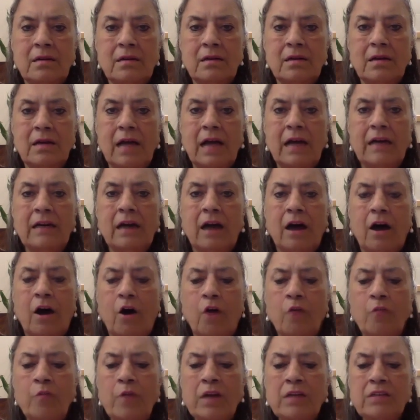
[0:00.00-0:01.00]
And how
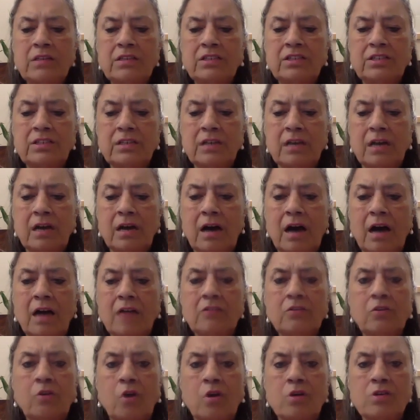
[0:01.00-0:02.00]
much
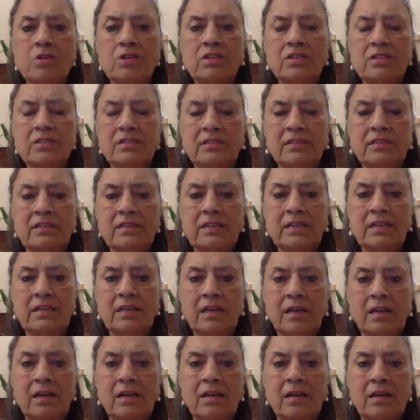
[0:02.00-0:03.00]
unconsciously
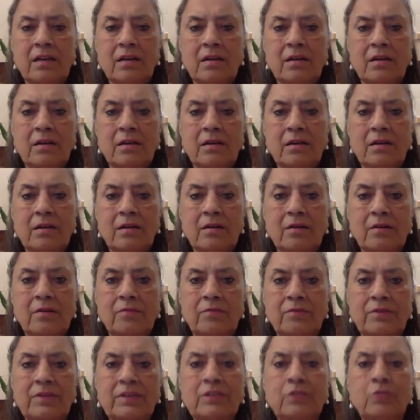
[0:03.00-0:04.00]

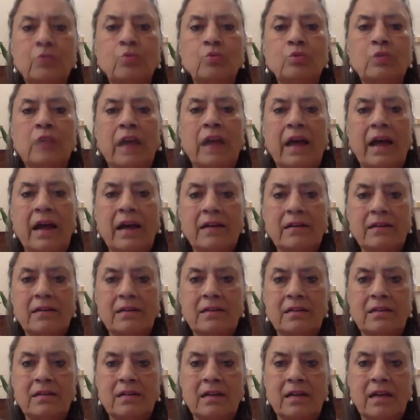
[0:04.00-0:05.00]
we do that
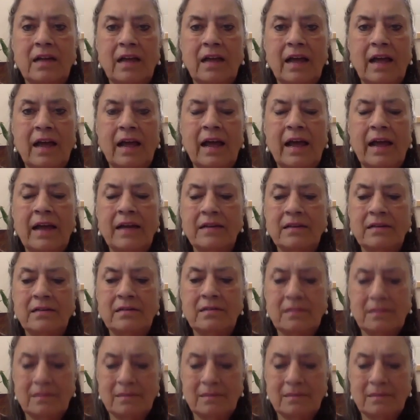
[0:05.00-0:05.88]
and